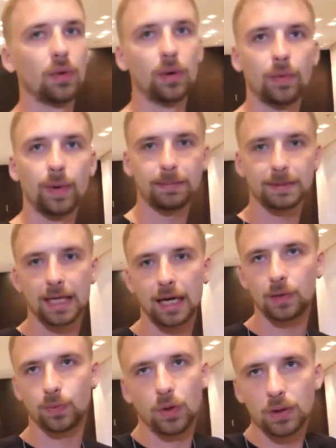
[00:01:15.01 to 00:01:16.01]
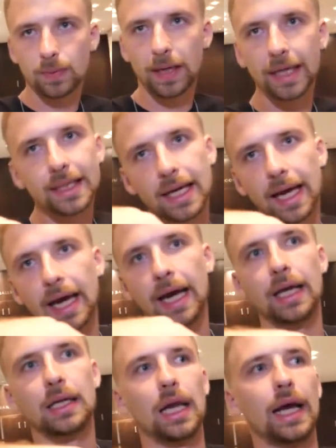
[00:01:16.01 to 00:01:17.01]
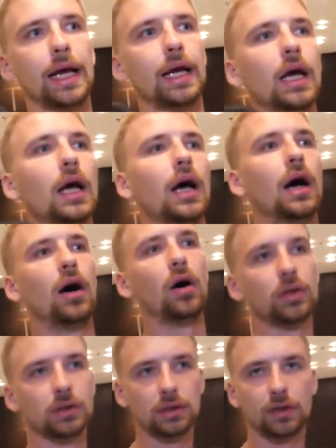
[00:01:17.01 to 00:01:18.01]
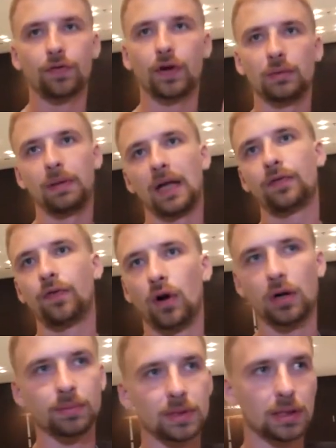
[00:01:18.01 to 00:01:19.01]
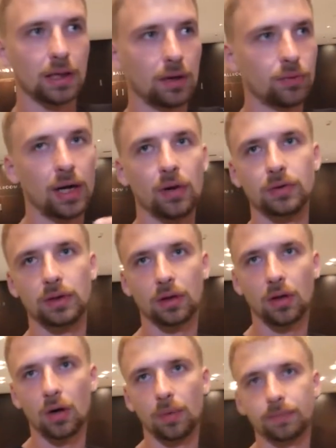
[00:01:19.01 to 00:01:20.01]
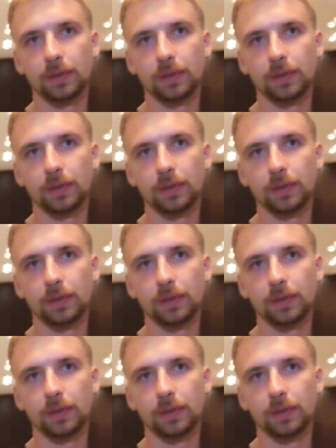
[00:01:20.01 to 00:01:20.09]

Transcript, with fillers: our website worldwide and like on different platforms around the globe